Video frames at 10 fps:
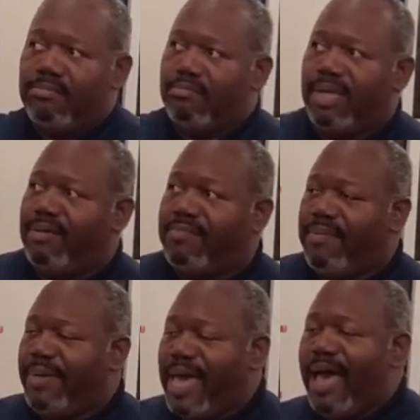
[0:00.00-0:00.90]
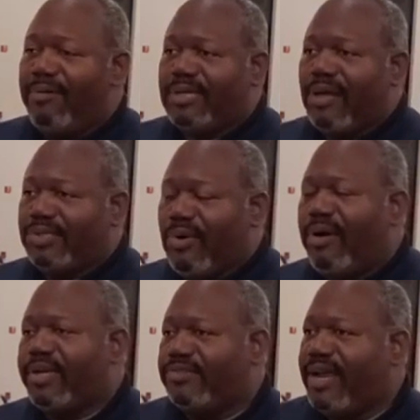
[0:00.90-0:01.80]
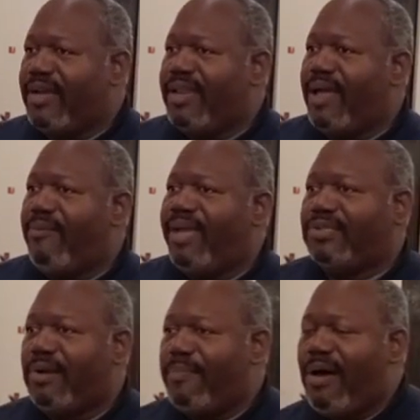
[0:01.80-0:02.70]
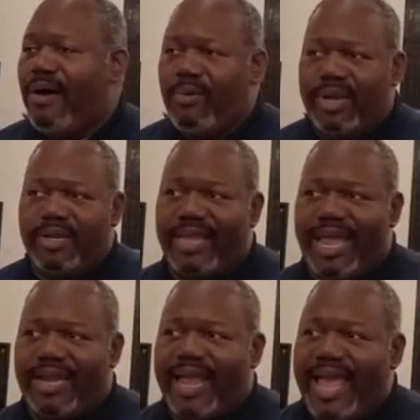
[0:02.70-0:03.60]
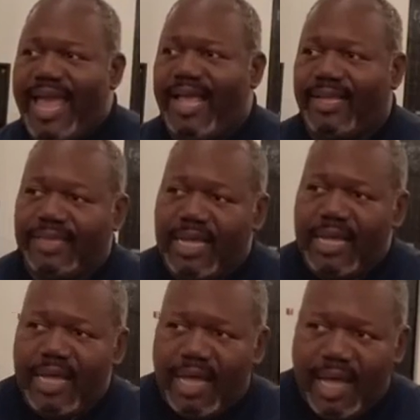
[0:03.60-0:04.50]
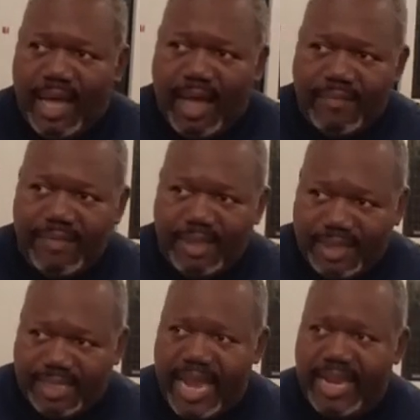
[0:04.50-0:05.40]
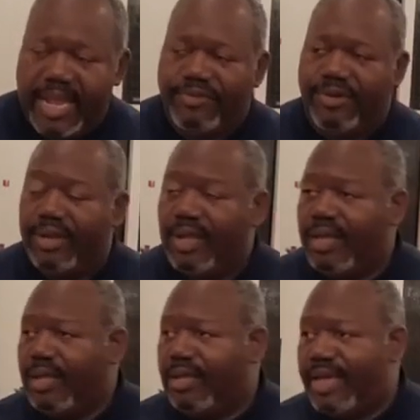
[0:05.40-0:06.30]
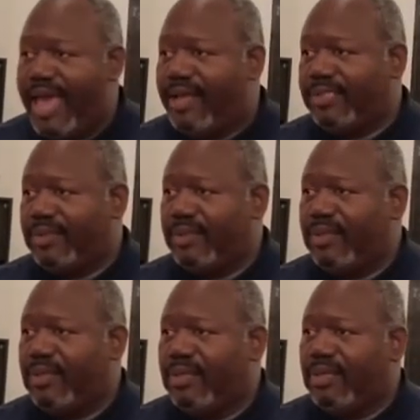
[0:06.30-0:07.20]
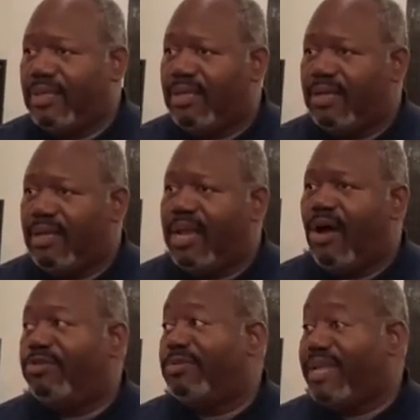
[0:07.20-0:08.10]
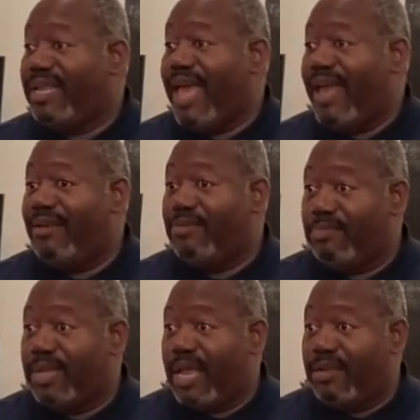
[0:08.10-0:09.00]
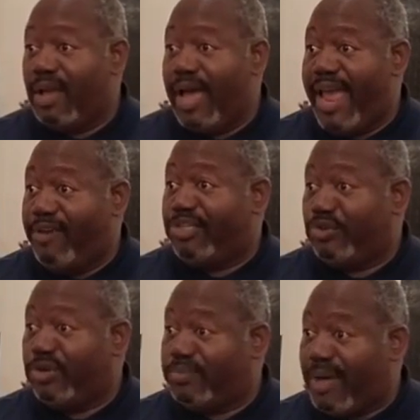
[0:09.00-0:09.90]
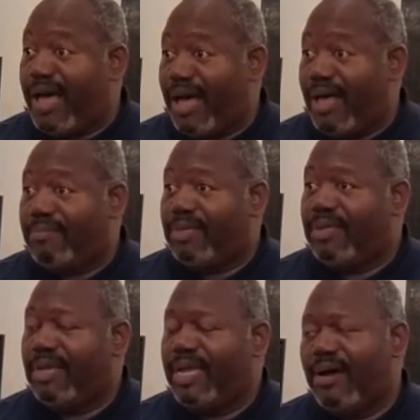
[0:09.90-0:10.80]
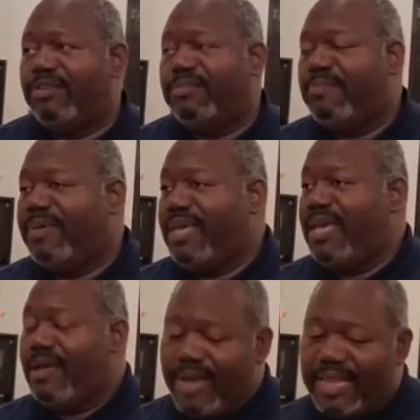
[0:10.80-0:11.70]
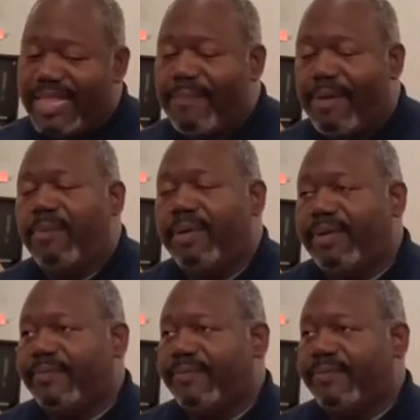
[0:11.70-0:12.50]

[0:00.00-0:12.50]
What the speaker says: But maybe God was also orchestrating that way so that Paul wouldn't land in the hands of the Sanhedrin council and ultimately that angry Jewish mob and ultimately be killed at that moment.